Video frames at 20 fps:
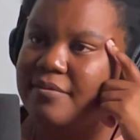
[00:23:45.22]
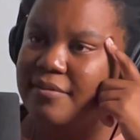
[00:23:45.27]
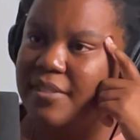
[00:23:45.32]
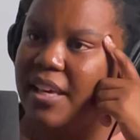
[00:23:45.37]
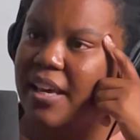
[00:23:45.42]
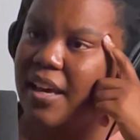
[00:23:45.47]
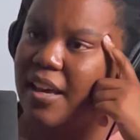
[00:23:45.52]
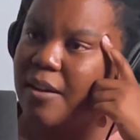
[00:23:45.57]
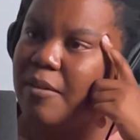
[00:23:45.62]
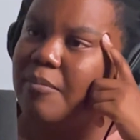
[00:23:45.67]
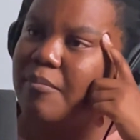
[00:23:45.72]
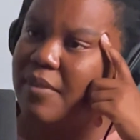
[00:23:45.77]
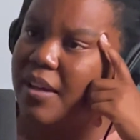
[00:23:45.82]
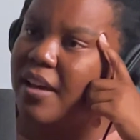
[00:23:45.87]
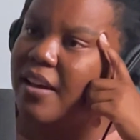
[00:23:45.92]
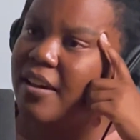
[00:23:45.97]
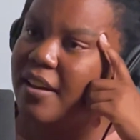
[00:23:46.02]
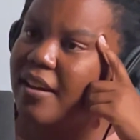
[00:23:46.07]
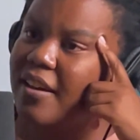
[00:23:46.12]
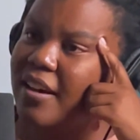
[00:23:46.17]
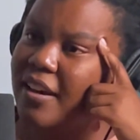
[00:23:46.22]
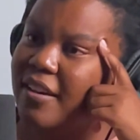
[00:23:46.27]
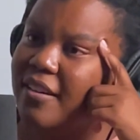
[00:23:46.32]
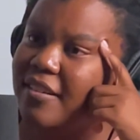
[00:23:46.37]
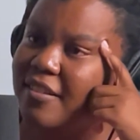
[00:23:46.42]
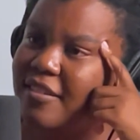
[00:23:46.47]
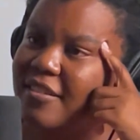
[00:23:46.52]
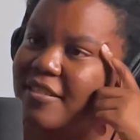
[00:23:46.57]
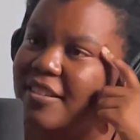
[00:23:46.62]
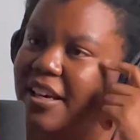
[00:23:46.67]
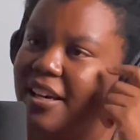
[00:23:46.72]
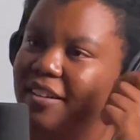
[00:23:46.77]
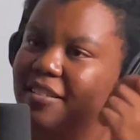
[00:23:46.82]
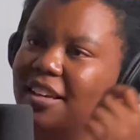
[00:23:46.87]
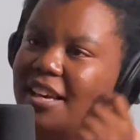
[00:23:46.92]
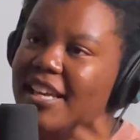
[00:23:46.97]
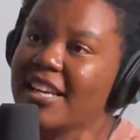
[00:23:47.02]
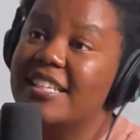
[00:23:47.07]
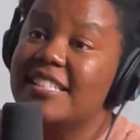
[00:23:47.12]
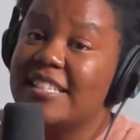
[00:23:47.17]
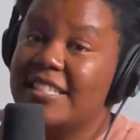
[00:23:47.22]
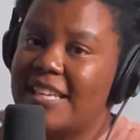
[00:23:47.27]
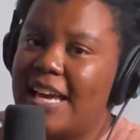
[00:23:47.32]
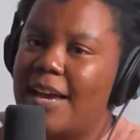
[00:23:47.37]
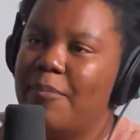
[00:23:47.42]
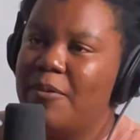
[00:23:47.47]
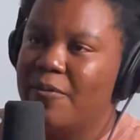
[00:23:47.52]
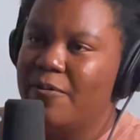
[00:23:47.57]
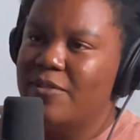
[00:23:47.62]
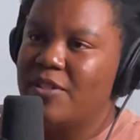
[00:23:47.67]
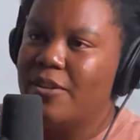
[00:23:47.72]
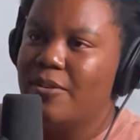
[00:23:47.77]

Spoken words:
Yeah. It is a type of